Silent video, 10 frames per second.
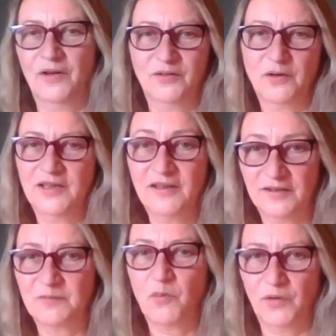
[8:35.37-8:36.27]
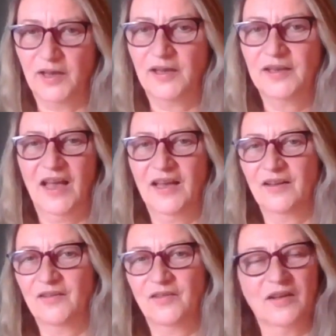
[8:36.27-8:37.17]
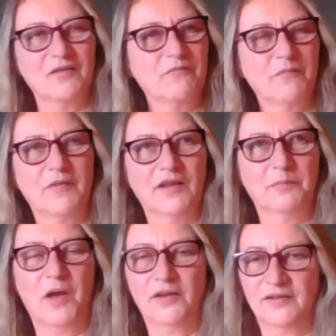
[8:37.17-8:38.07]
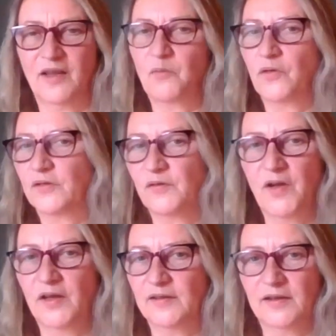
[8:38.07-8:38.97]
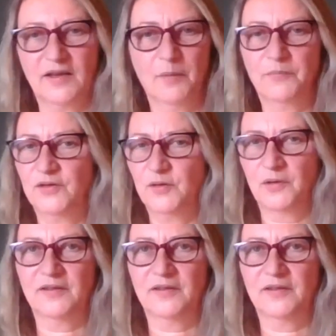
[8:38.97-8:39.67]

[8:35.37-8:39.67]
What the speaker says: So I did it this morning, and I was like, this person, like, what's the first thing that comes to you?